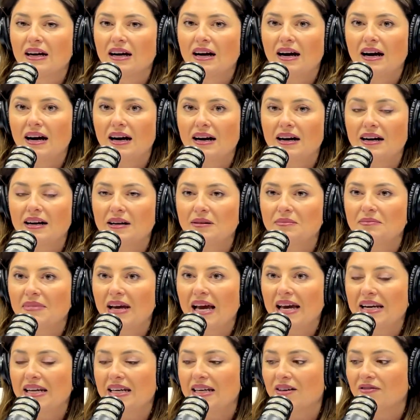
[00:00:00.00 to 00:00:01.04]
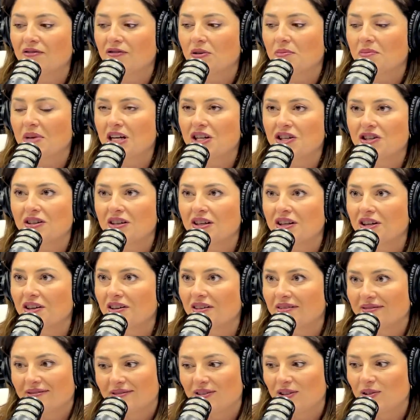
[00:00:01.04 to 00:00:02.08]
any information that
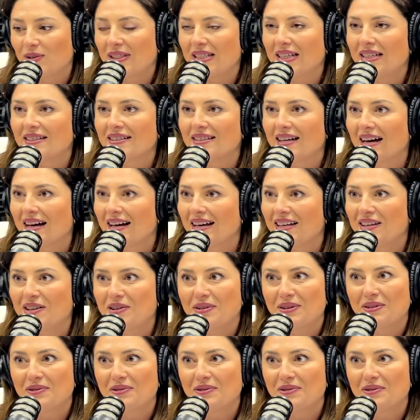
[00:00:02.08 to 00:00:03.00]
if you see a sign, you can